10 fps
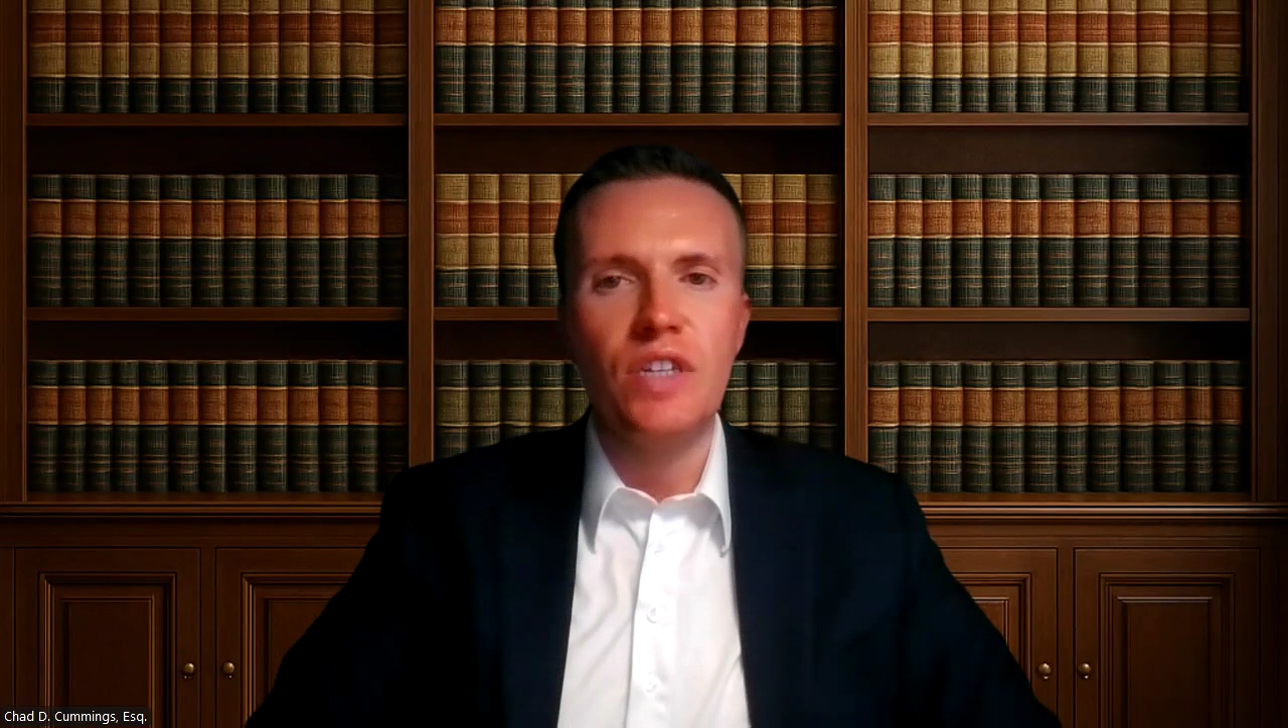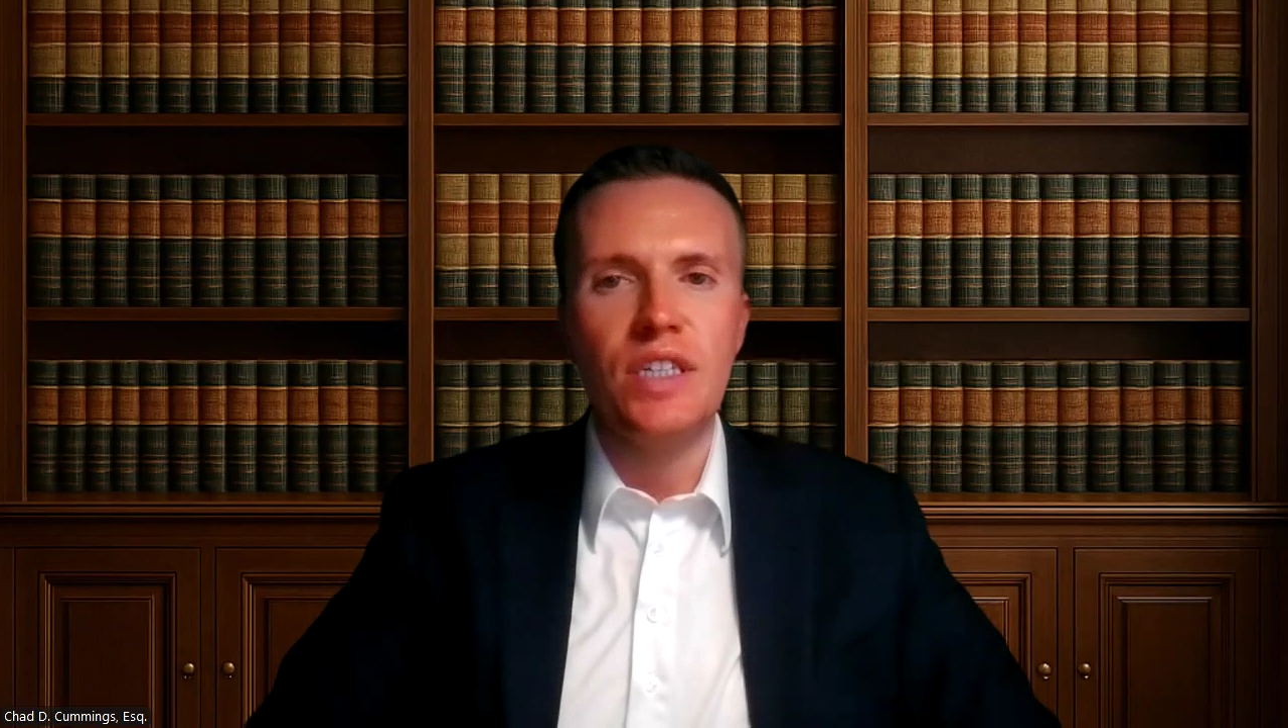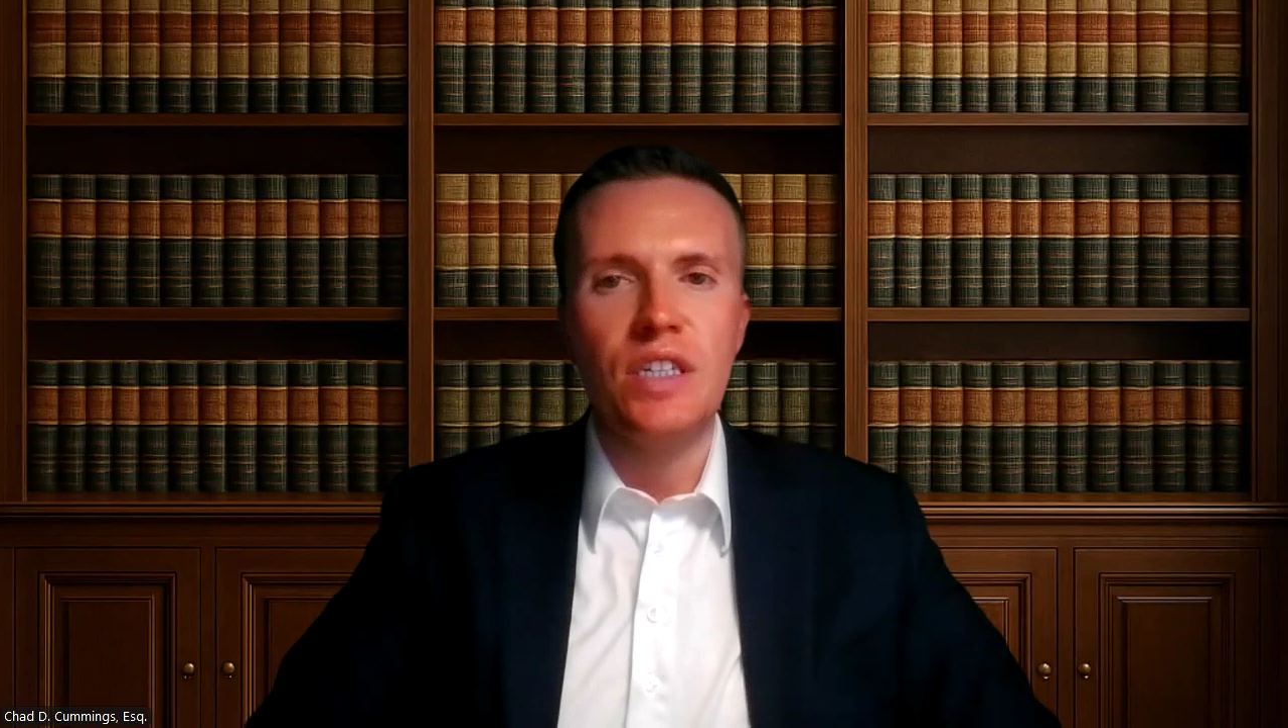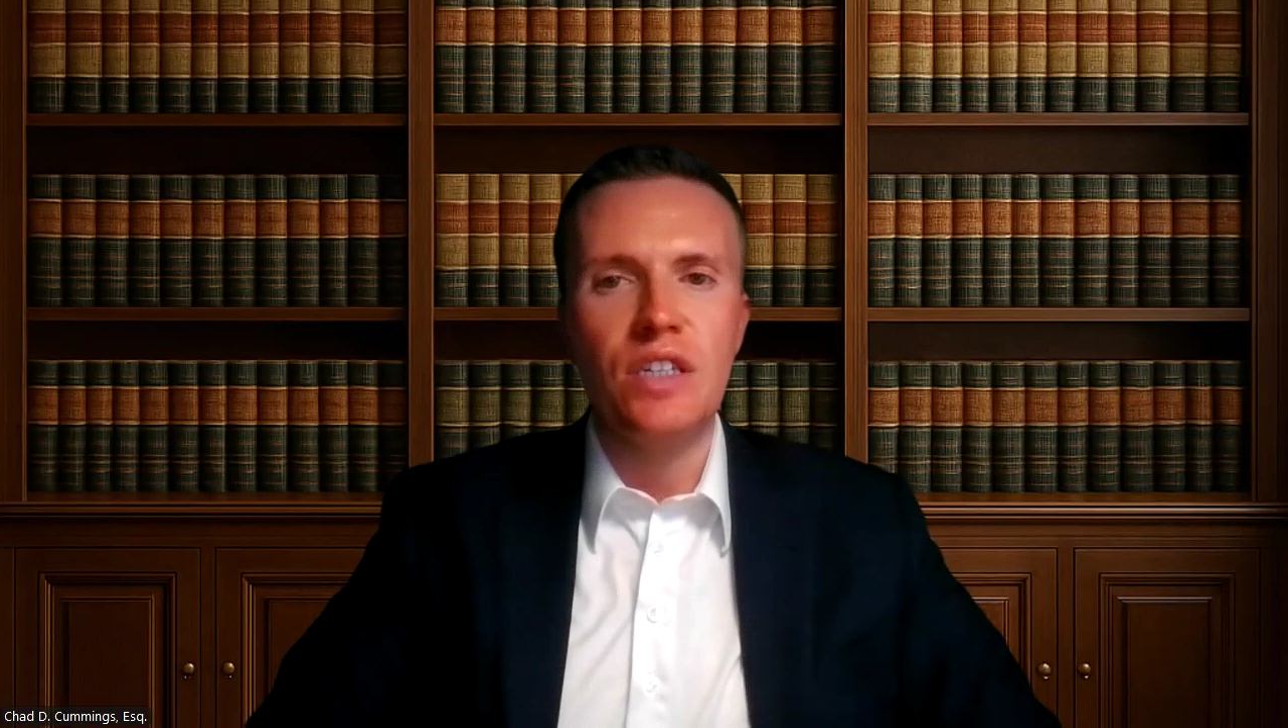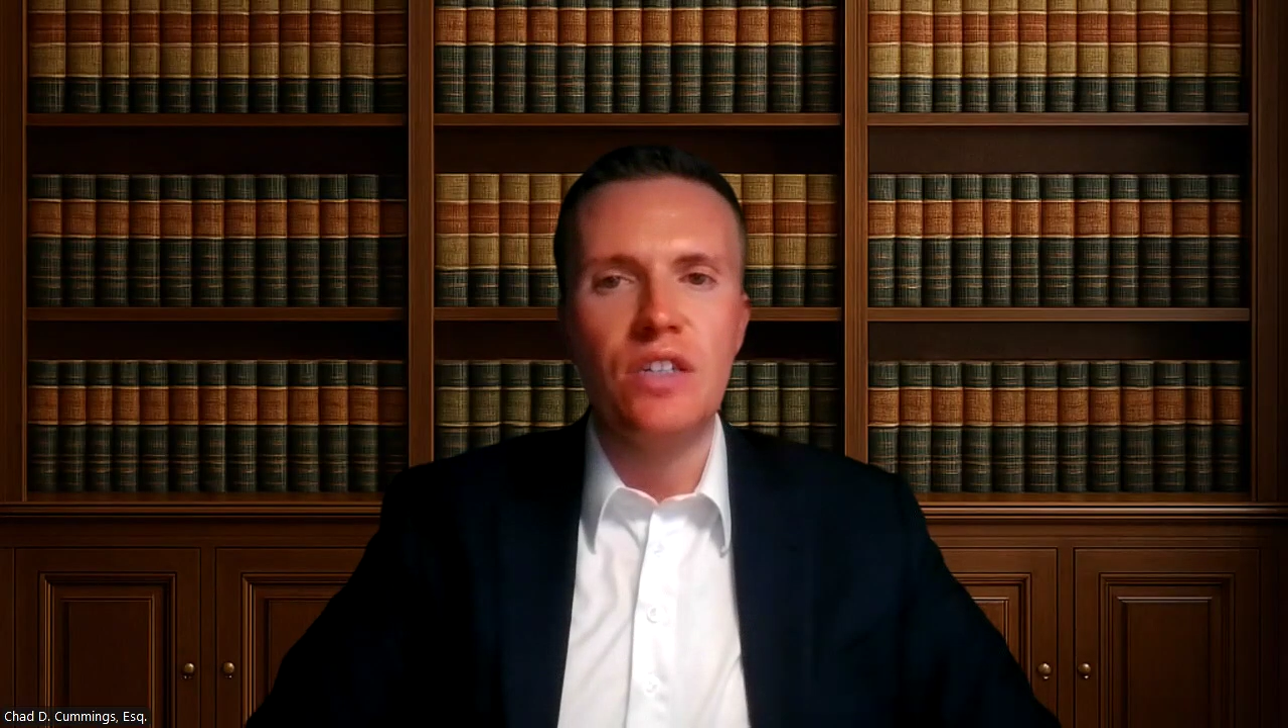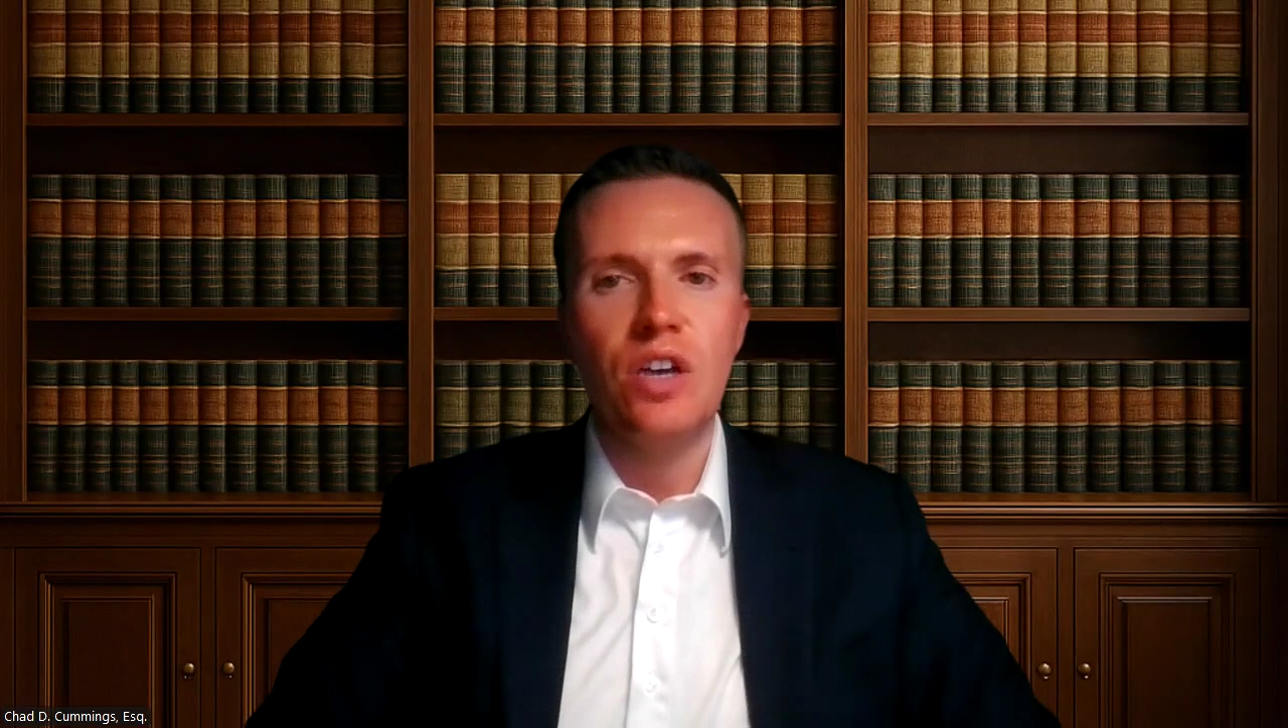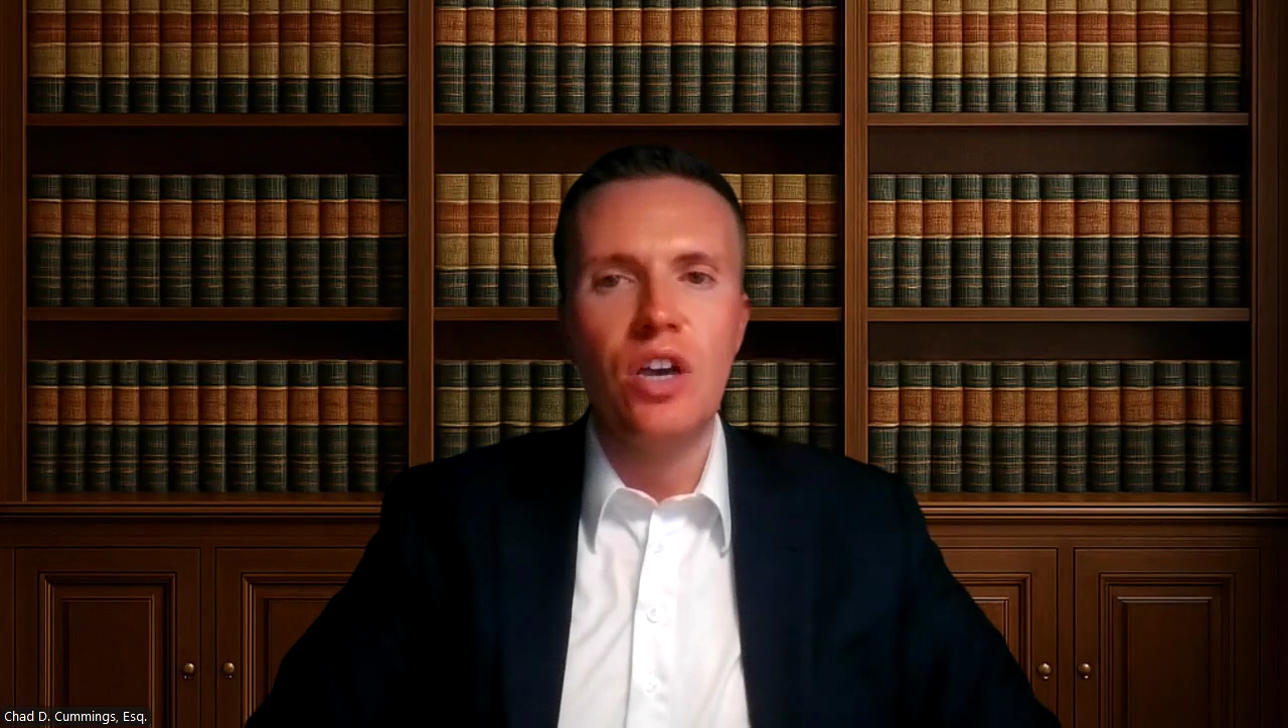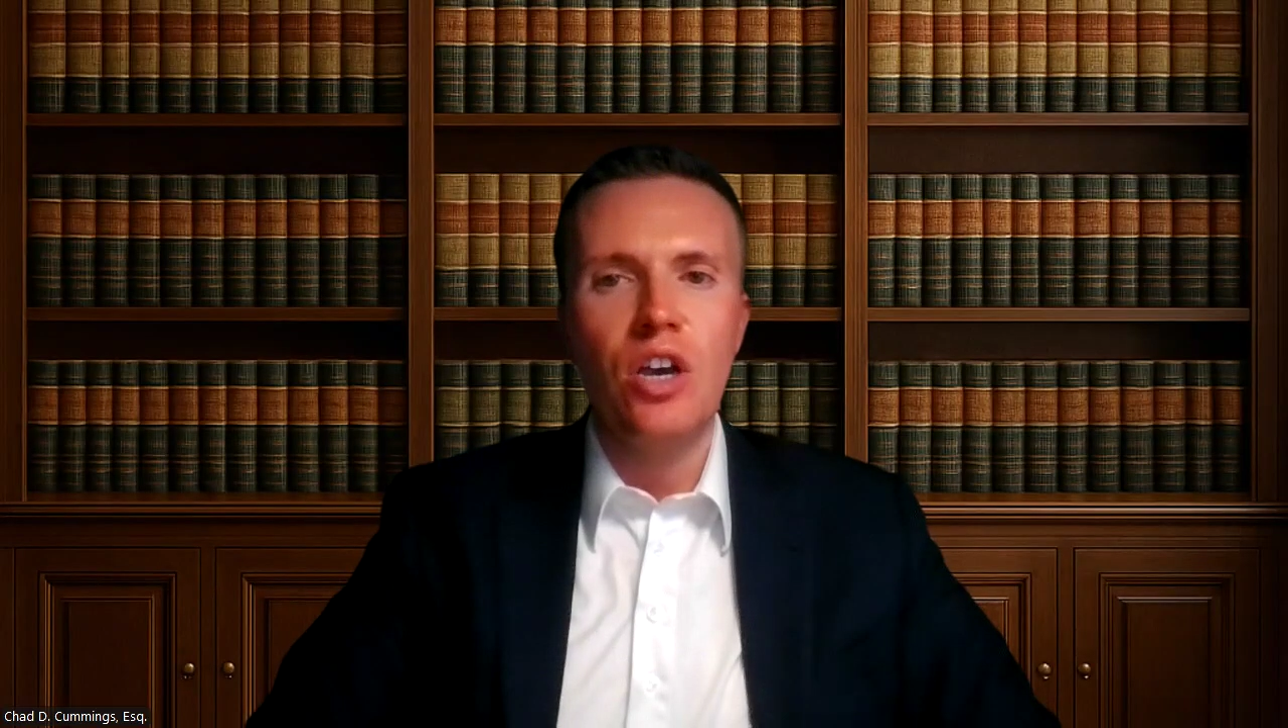intent,